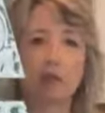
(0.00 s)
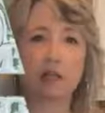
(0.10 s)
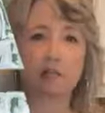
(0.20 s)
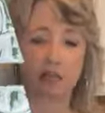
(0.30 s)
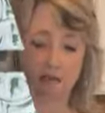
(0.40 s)

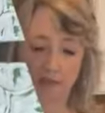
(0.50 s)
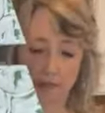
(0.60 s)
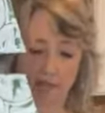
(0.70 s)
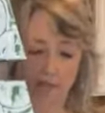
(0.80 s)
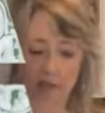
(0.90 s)
color as
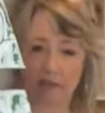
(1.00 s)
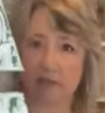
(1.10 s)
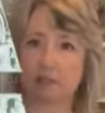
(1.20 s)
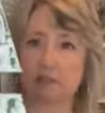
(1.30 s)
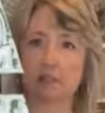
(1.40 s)
everything
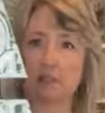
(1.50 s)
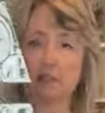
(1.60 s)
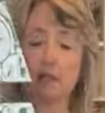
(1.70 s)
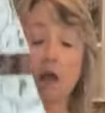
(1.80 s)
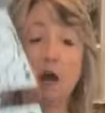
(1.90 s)
else.
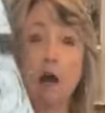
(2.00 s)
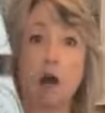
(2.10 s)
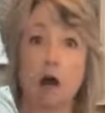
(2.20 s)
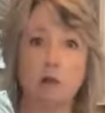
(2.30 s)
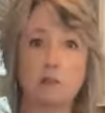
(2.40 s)

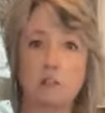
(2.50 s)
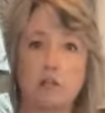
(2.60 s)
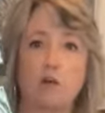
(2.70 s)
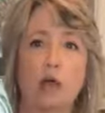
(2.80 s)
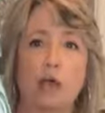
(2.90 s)

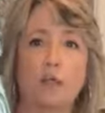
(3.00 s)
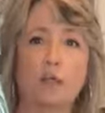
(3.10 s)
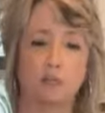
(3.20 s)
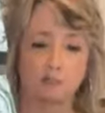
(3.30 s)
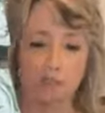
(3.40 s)
Also, I
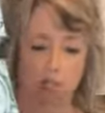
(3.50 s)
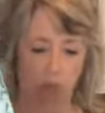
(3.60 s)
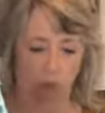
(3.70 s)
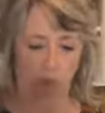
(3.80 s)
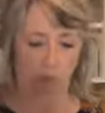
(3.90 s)
could have
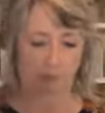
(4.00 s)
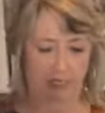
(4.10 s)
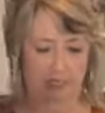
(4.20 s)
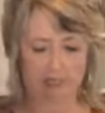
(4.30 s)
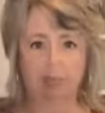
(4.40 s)
done wood
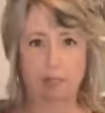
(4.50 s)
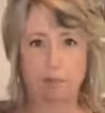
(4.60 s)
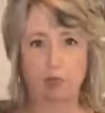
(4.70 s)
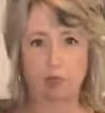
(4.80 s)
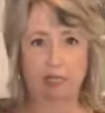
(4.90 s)
beads in
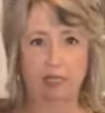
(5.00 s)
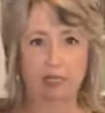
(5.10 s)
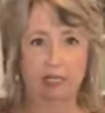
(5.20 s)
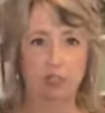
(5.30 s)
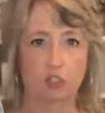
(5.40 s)
between
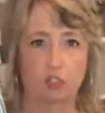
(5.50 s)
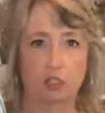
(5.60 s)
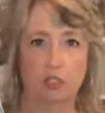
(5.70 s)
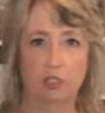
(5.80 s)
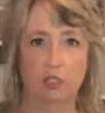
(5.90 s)

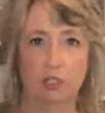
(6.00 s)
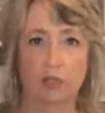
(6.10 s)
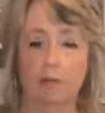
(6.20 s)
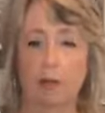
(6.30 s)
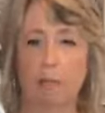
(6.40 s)
each
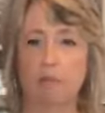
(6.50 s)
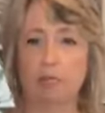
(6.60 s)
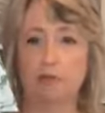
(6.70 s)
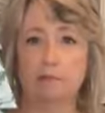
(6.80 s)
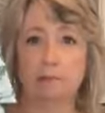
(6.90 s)

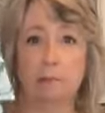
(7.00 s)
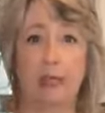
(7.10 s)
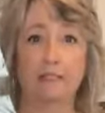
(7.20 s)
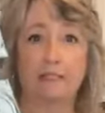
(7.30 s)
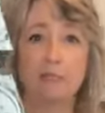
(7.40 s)
pumpkin.
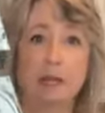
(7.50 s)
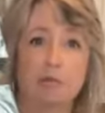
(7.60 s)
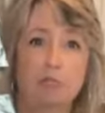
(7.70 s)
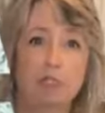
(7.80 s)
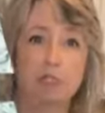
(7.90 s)
That's an
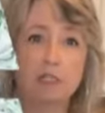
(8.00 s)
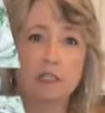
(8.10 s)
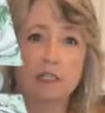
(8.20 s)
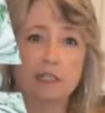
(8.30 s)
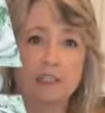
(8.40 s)
option.
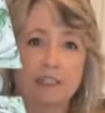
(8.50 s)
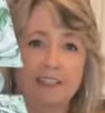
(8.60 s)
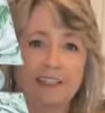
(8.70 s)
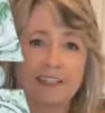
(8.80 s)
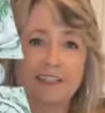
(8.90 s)

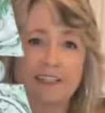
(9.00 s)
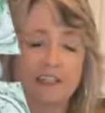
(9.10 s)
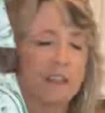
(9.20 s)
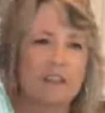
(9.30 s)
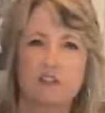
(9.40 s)

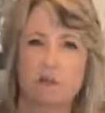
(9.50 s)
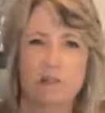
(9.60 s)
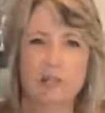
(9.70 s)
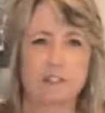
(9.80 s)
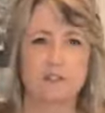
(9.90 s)
There's so
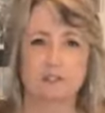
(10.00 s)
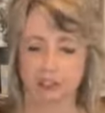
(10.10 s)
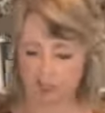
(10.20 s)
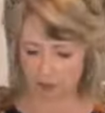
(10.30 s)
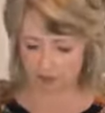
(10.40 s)
many different
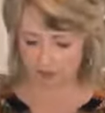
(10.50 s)
things you